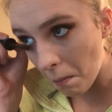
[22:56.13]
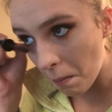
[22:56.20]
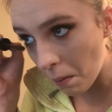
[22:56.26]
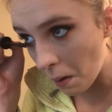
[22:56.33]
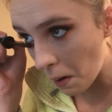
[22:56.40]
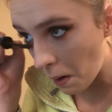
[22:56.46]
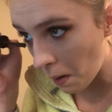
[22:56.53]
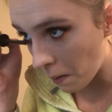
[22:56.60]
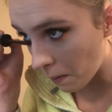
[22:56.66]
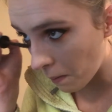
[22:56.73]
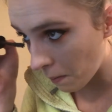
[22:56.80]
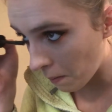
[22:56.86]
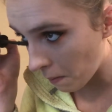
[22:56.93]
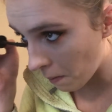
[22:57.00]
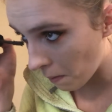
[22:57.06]
But
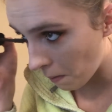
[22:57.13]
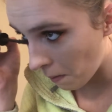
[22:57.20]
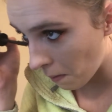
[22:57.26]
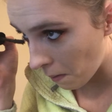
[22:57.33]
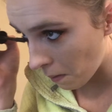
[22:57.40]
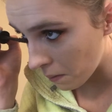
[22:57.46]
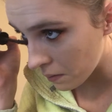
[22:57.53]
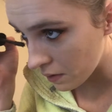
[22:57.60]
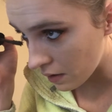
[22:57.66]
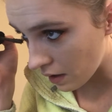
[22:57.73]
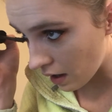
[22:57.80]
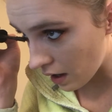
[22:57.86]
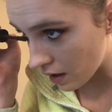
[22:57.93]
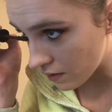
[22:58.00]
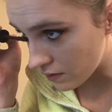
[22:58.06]

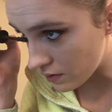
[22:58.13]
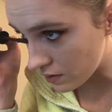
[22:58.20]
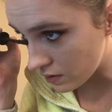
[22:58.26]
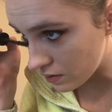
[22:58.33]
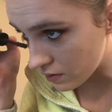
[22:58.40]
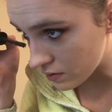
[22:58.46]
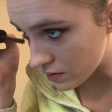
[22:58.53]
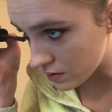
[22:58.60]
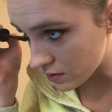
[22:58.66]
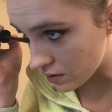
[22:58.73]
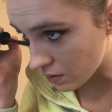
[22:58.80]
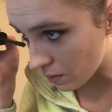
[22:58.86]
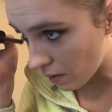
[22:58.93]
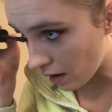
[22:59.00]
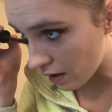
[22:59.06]
I haven't used this
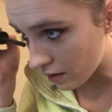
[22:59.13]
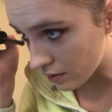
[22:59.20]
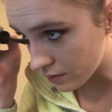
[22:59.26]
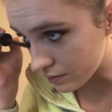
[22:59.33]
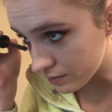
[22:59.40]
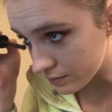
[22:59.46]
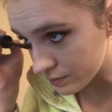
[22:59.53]
in a while.